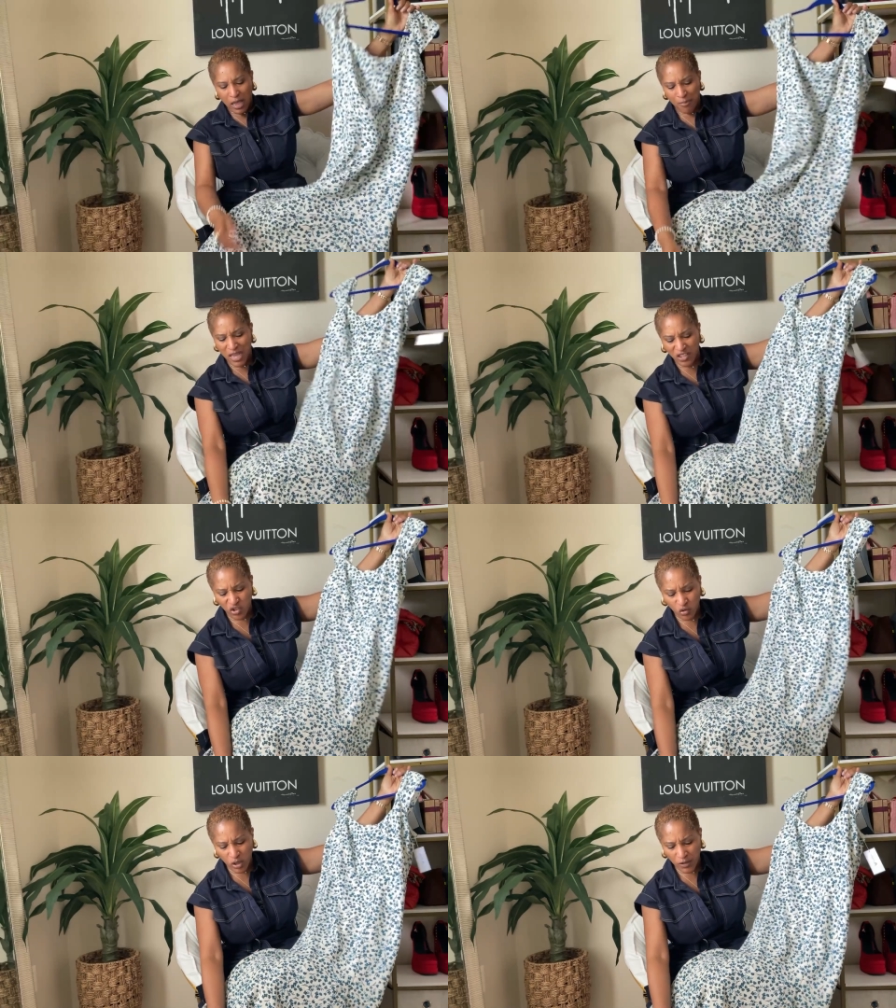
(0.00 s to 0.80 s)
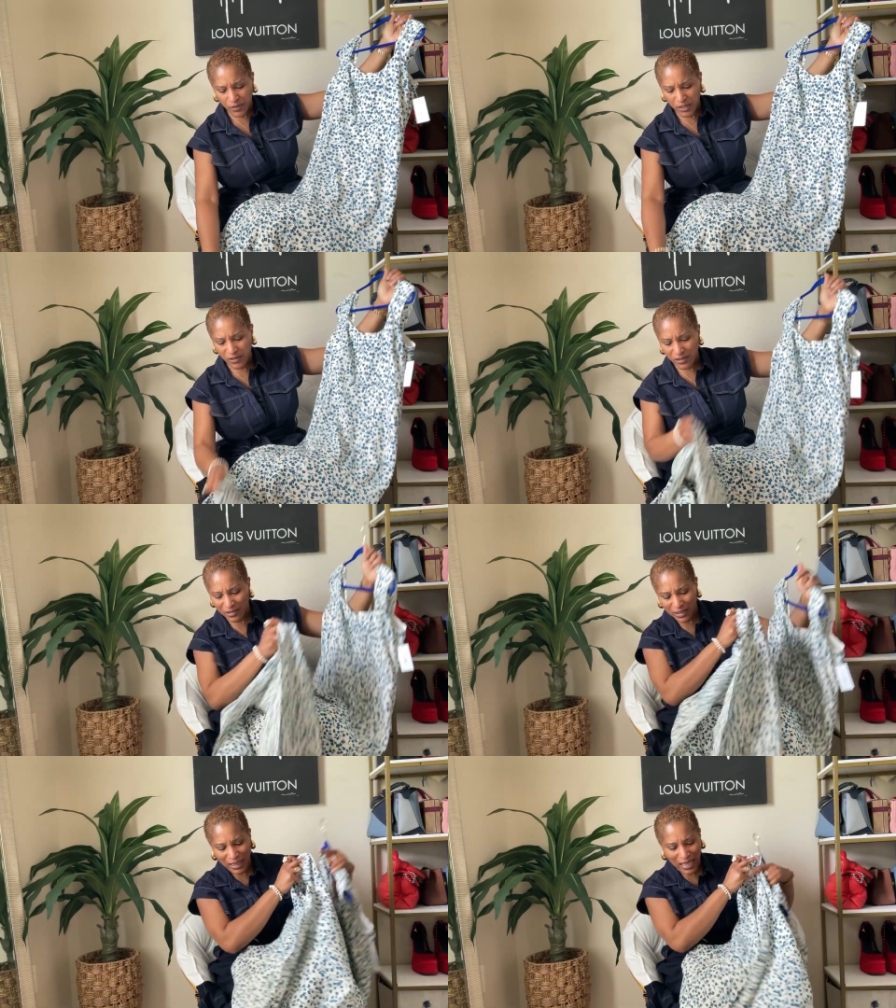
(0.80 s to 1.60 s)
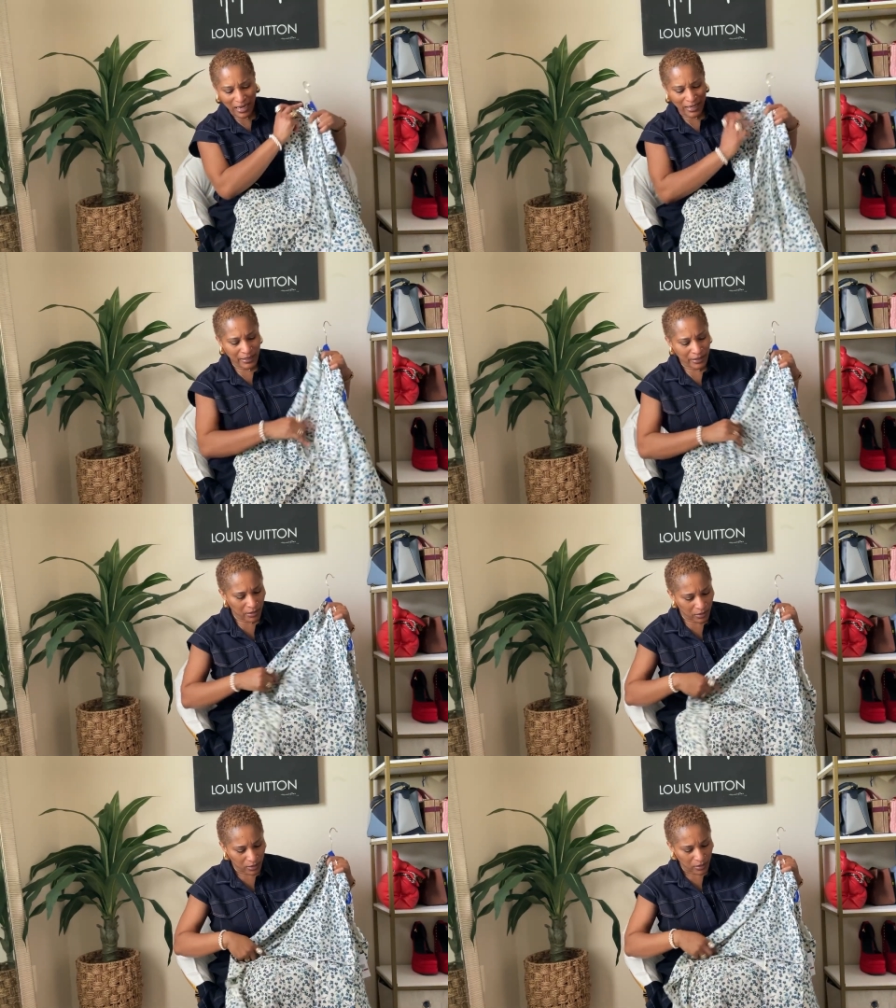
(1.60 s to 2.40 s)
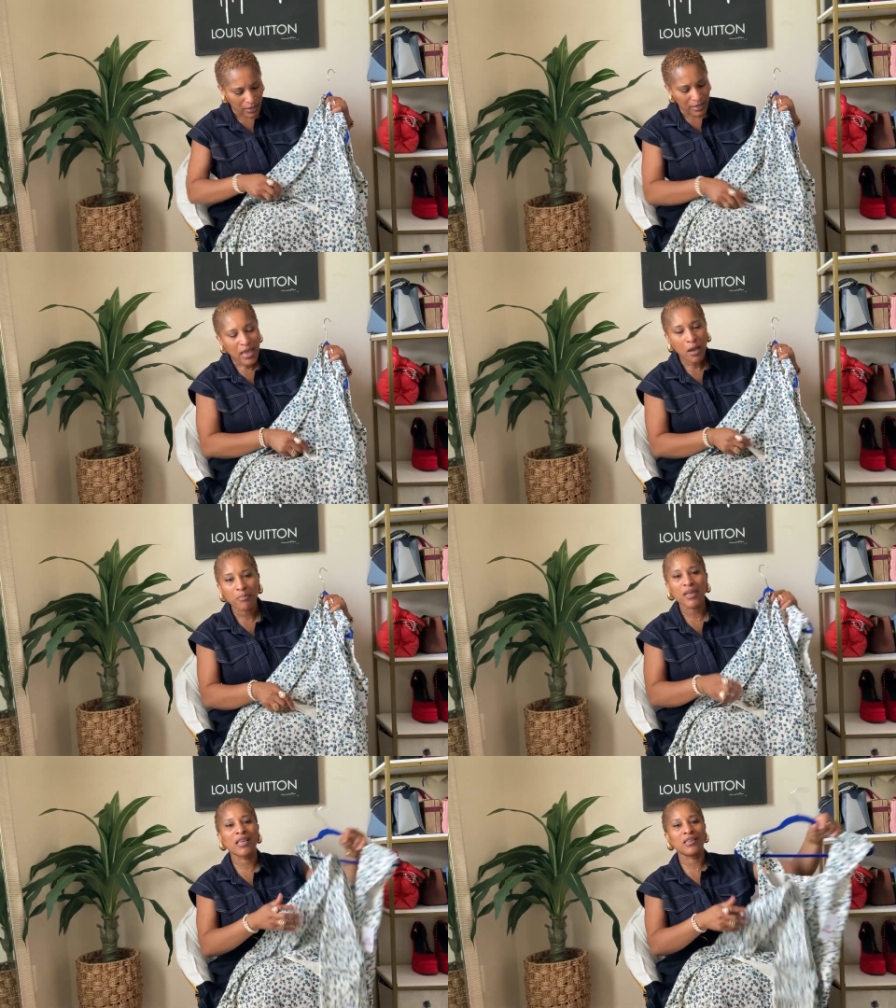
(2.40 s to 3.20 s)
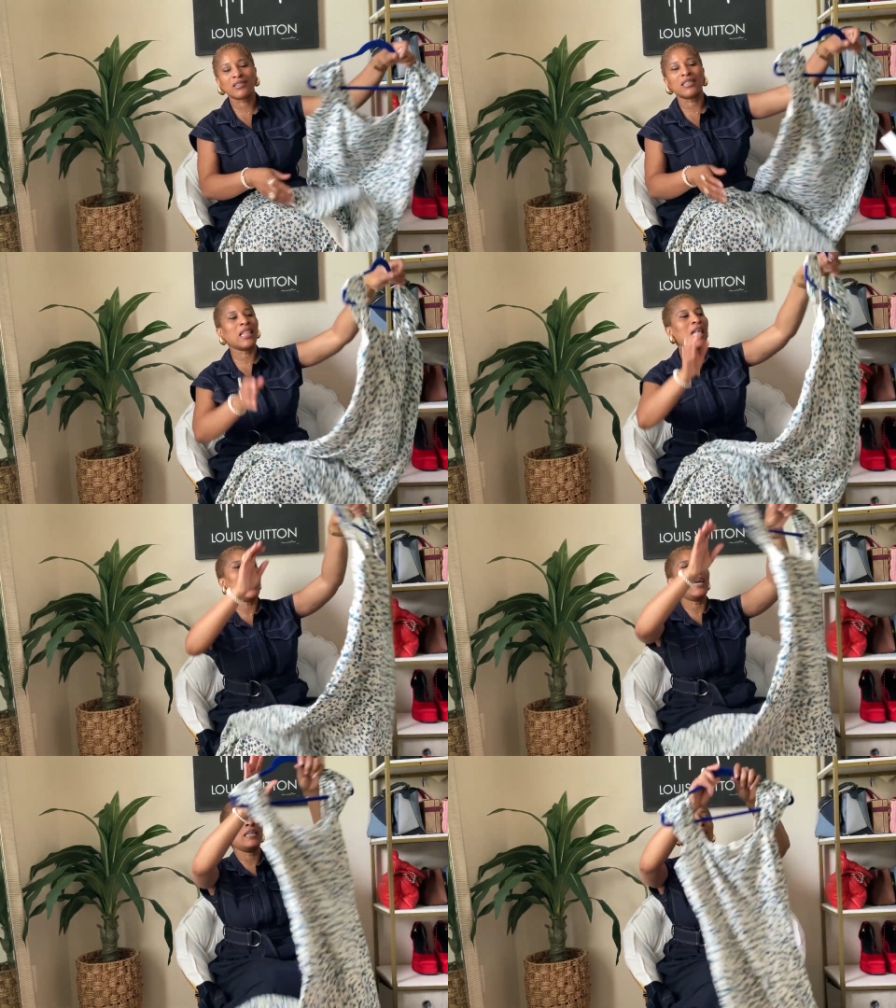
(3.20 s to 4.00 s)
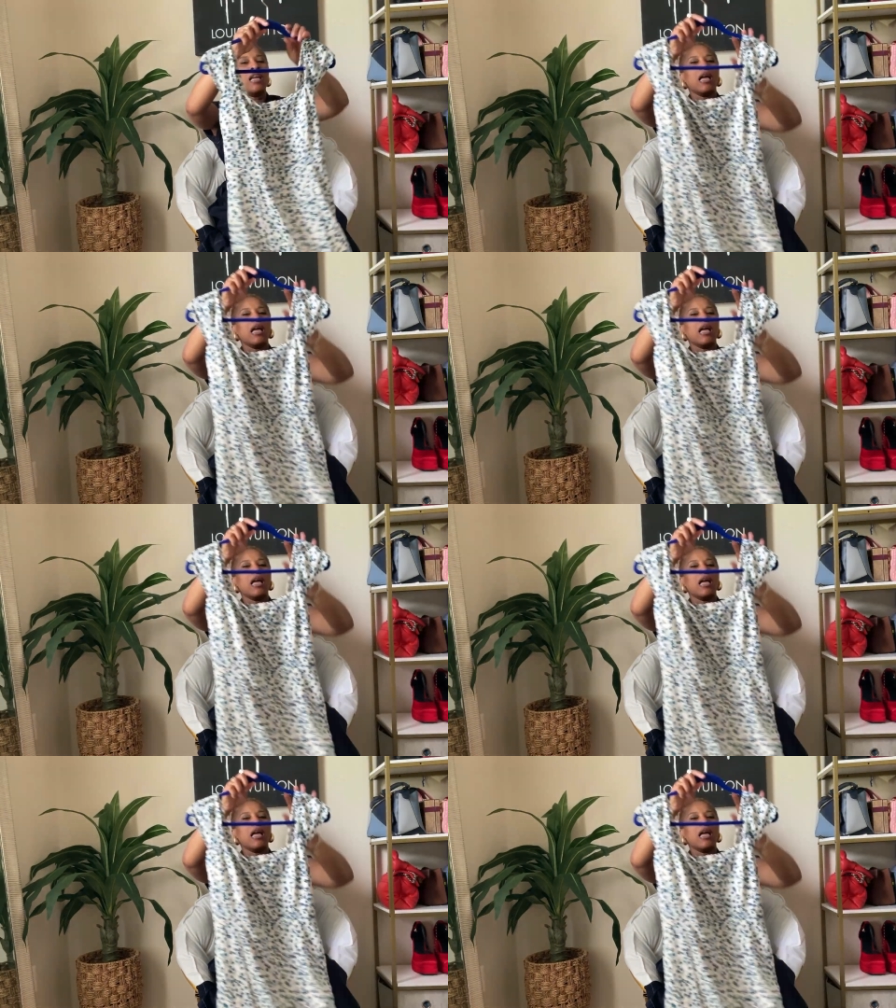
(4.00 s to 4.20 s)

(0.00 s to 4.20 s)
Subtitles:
I'm not sure if this is lined. Yep, it's lined,